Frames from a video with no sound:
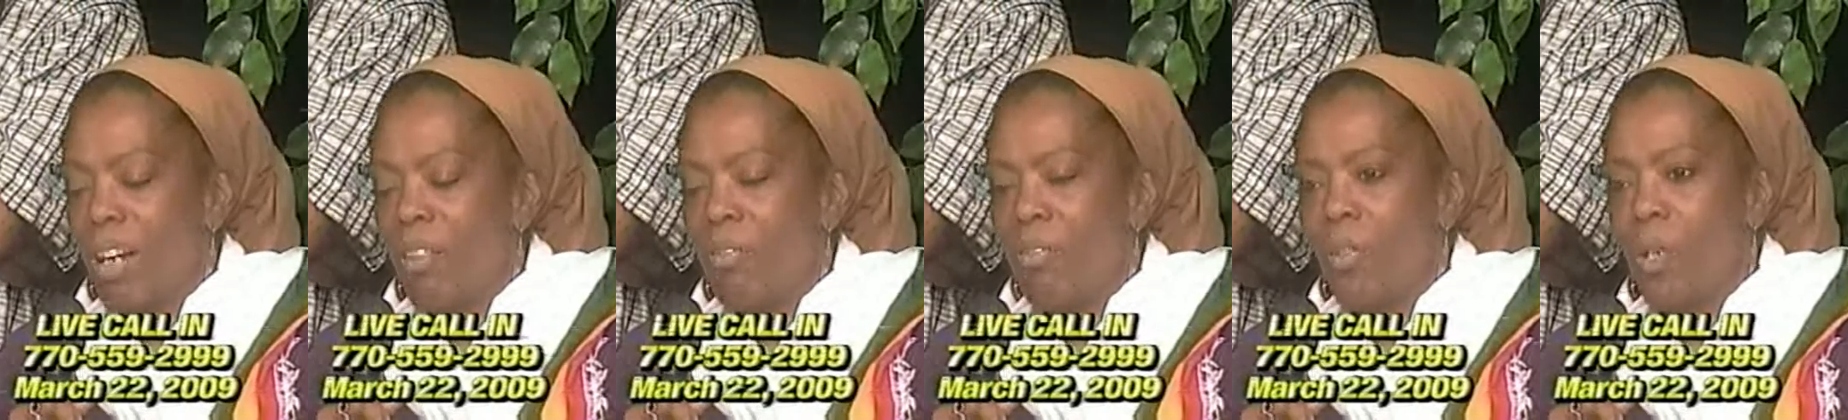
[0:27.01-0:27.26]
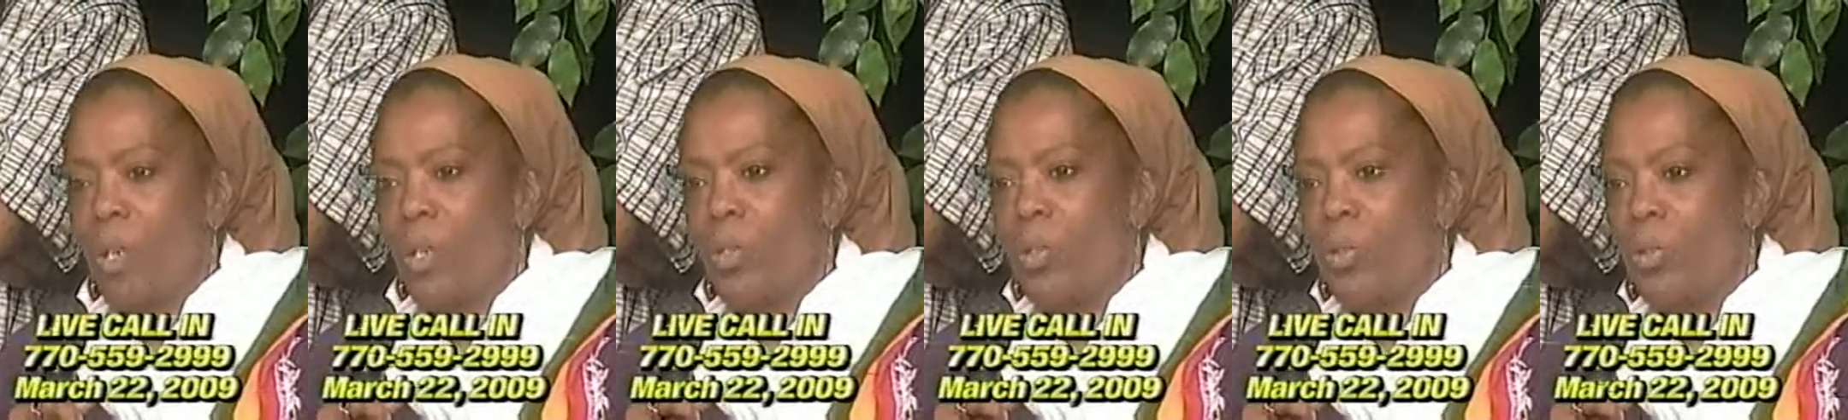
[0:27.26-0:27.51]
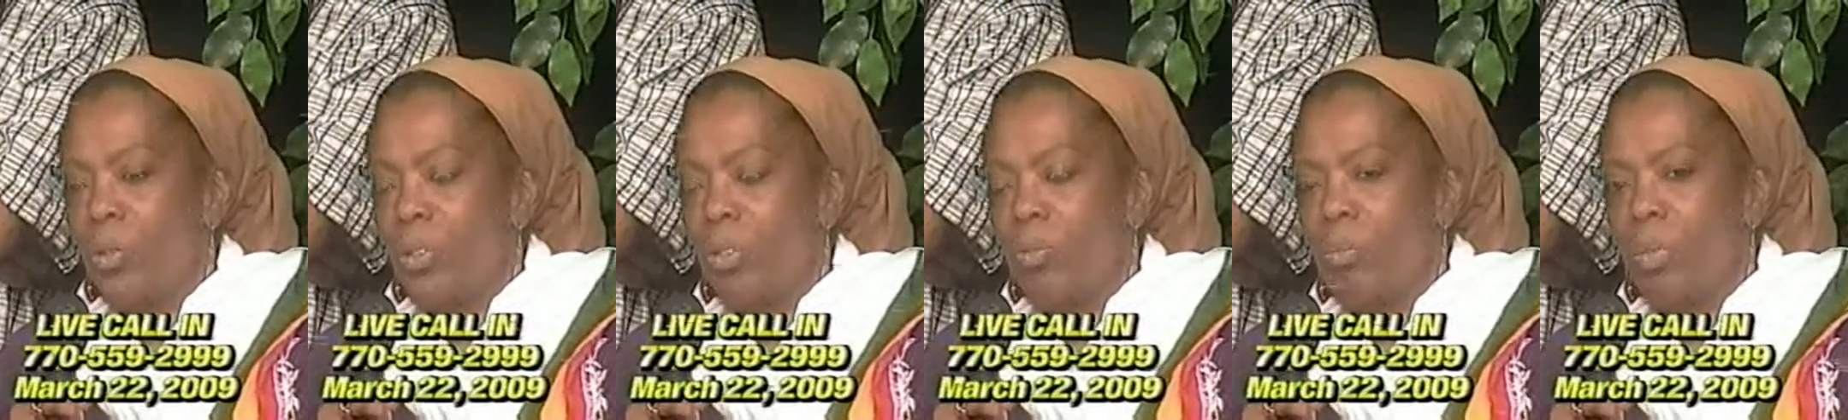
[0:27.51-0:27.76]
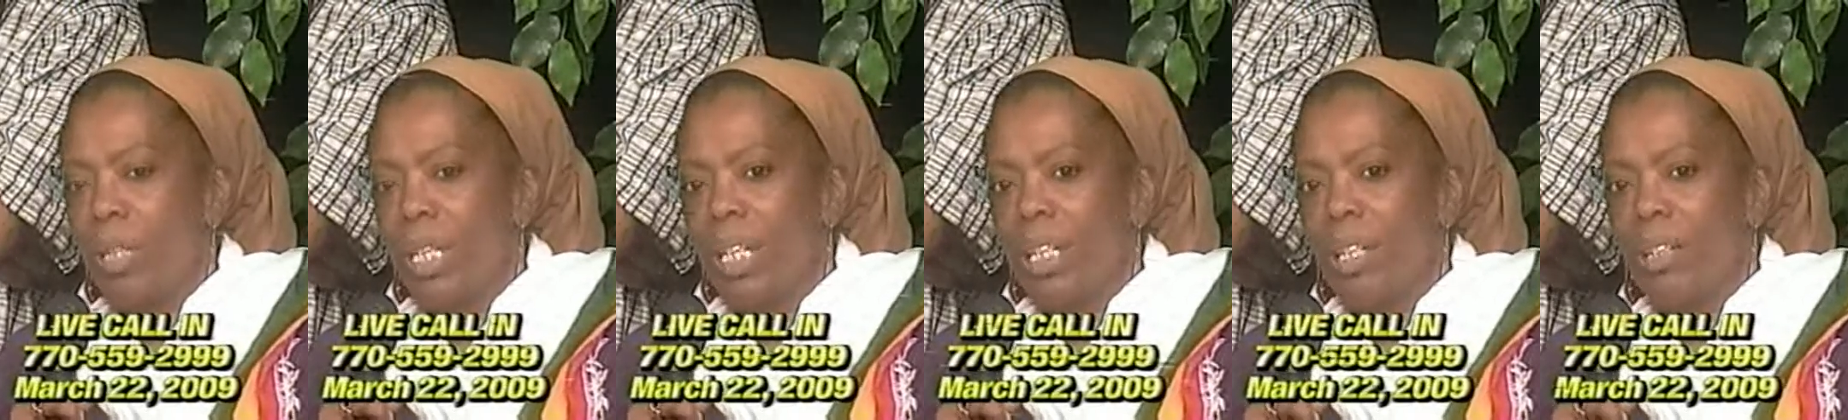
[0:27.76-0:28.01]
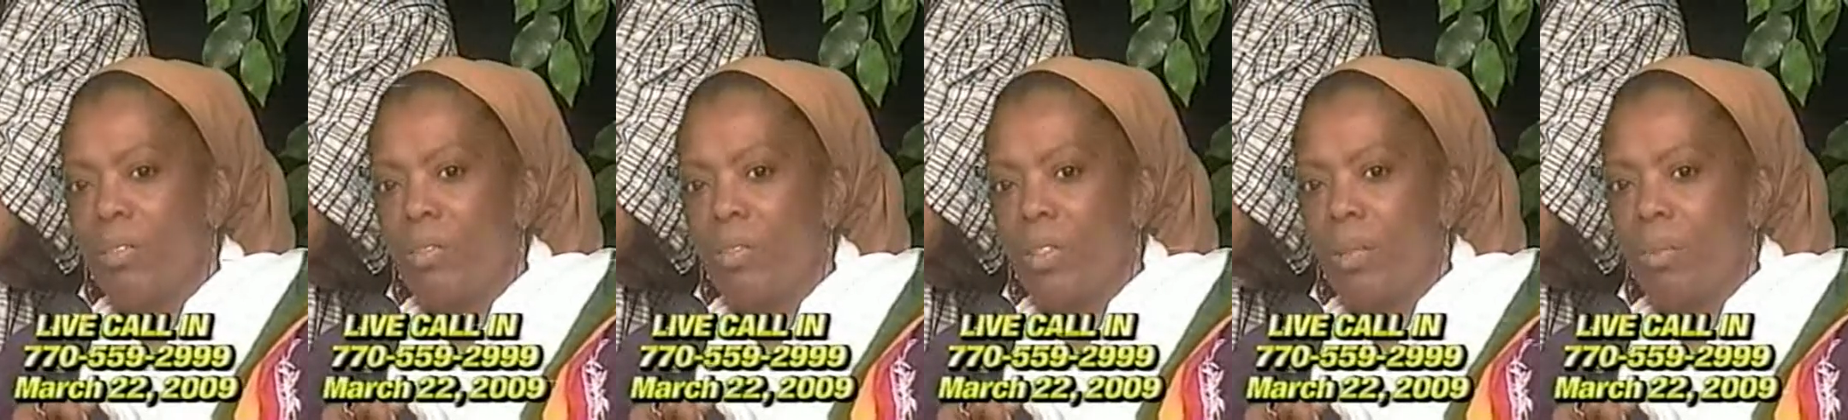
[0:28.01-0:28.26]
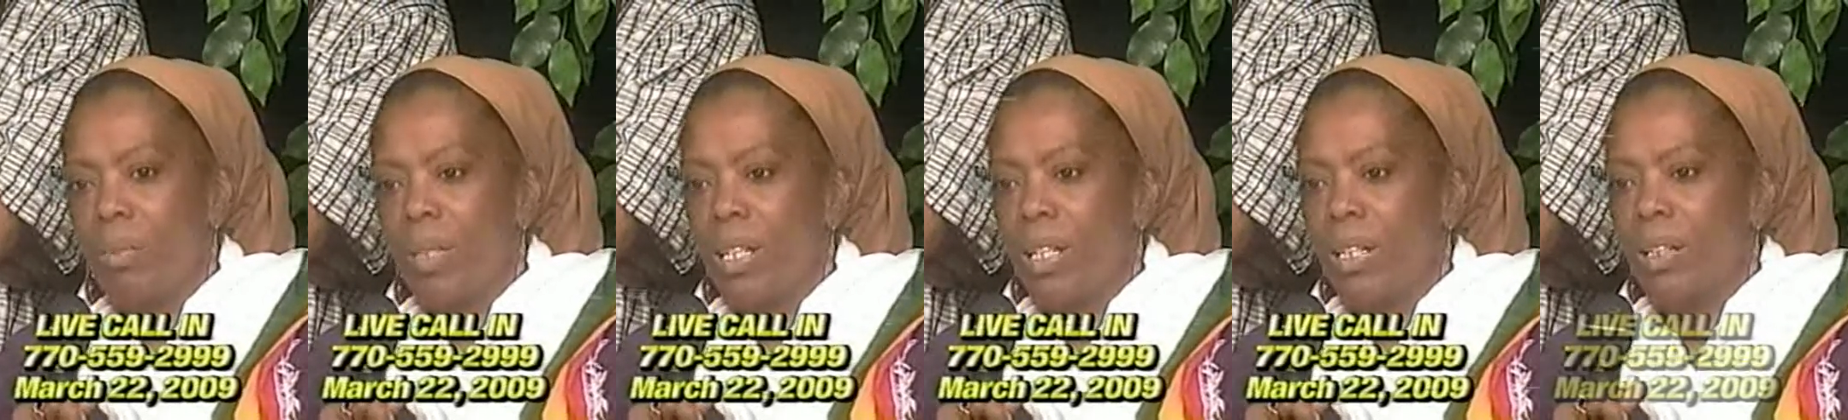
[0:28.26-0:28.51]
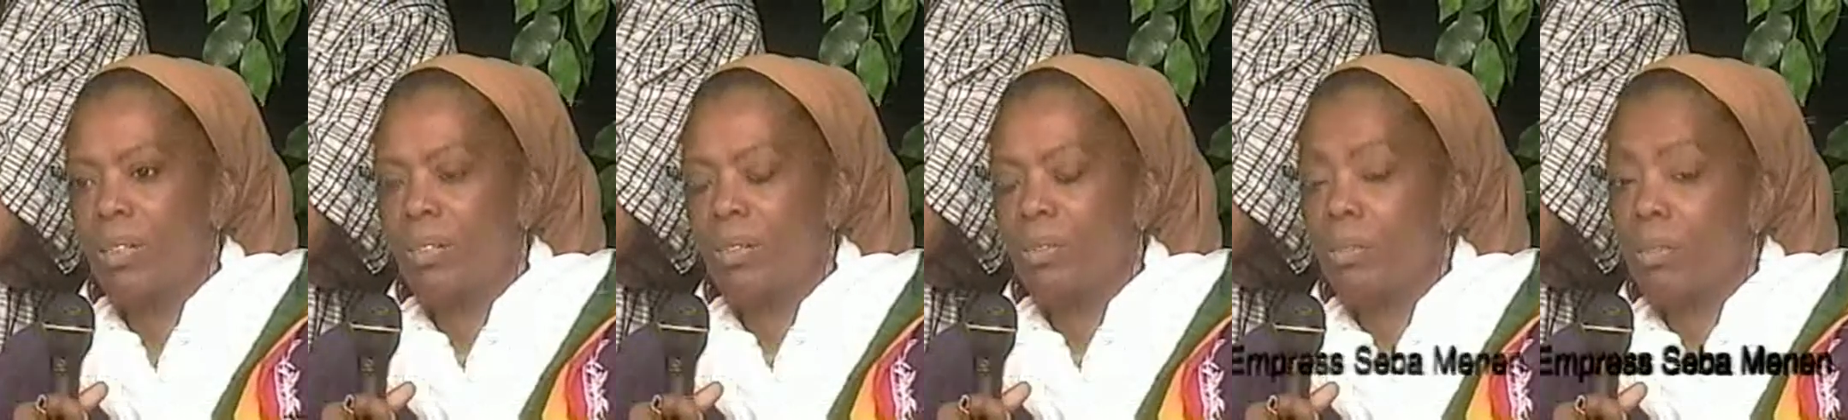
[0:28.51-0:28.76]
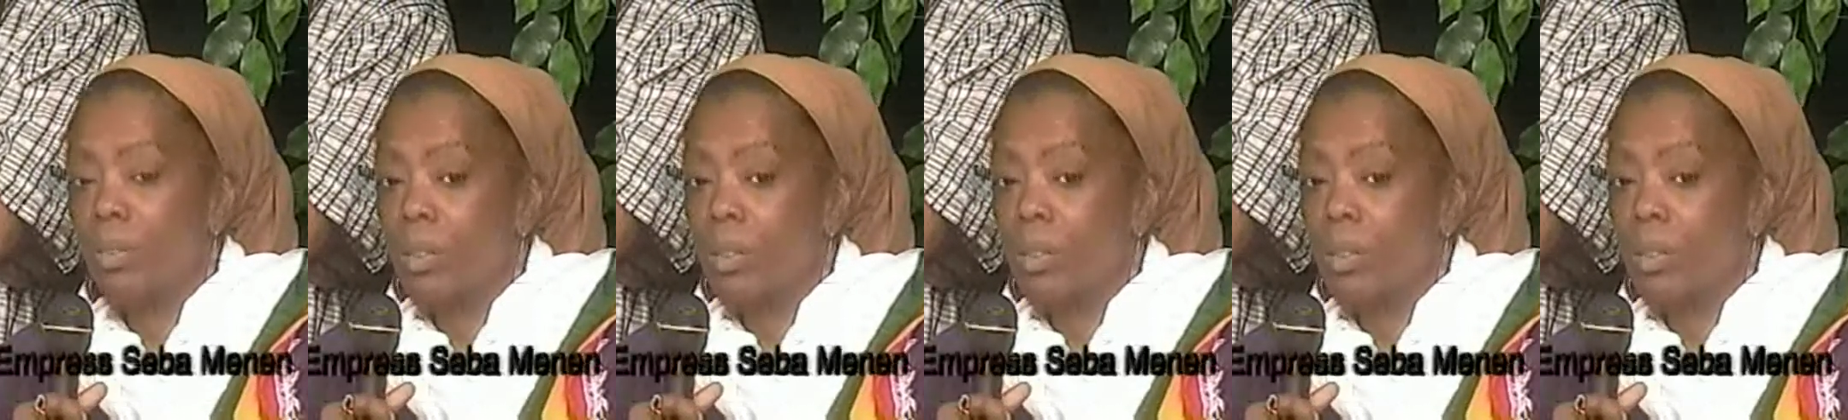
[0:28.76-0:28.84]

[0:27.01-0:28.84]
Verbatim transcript: virtue of being a female,